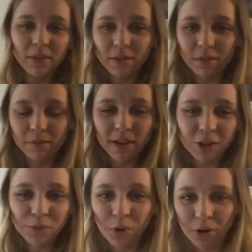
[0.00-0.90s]

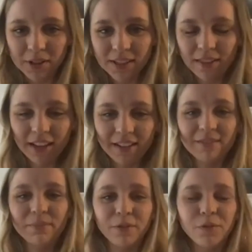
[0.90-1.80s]
much worse
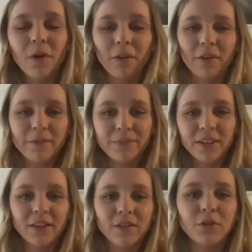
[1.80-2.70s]
than before
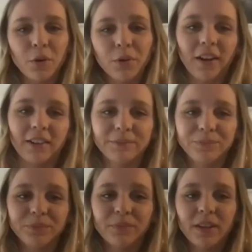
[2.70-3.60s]
Corona.
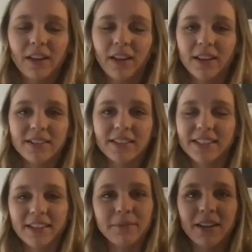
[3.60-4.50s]
And in
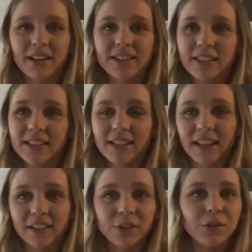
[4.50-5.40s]
some cases,
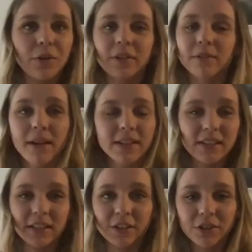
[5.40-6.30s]
like a short
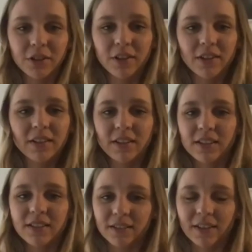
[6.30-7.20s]
message
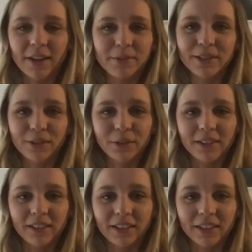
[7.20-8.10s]
is
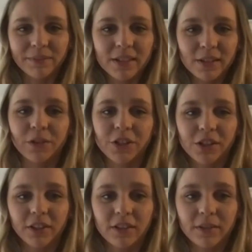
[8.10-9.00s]
absolutely
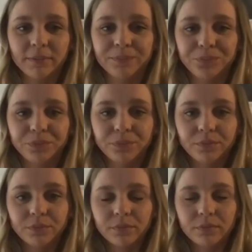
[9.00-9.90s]
sufficient.
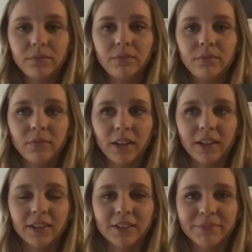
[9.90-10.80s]

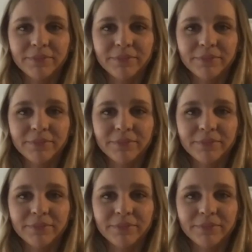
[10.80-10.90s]
And